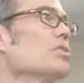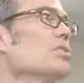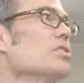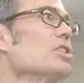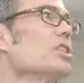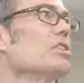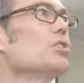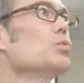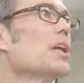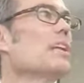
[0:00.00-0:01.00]
so she could
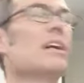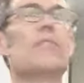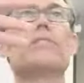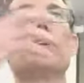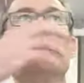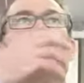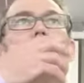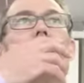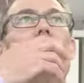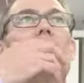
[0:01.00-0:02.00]
do well enough
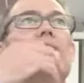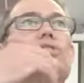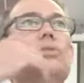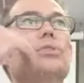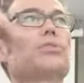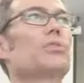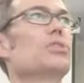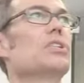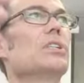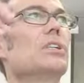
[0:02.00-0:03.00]
in high school so
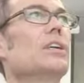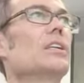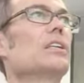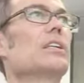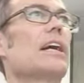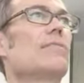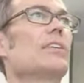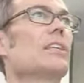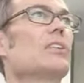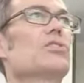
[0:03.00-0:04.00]
she could get in an
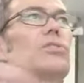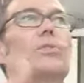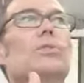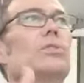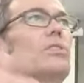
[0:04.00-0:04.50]
Ivy League school,